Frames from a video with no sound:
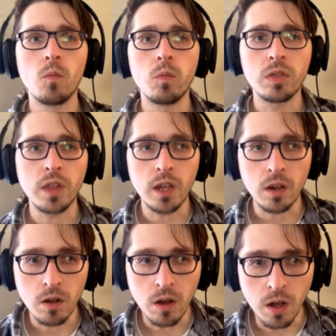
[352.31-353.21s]
with
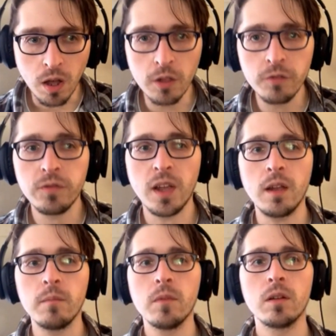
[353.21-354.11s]
a Hall of
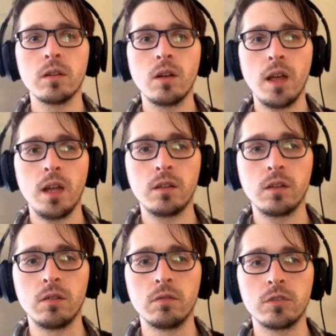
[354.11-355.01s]
Fame head
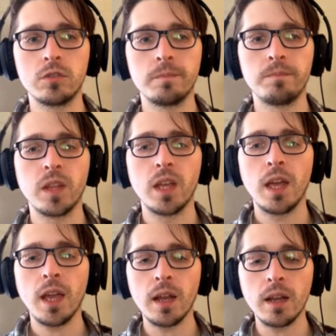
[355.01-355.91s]
coach
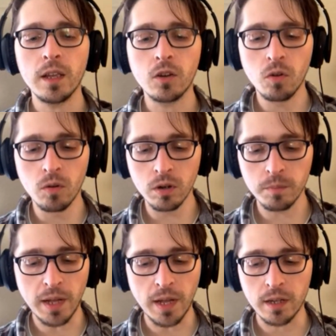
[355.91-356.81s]
and a
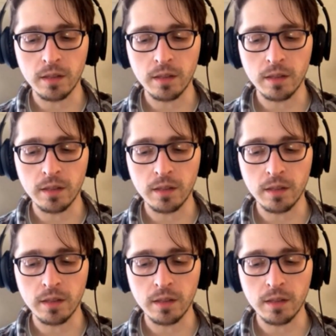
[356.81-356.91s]
quarterback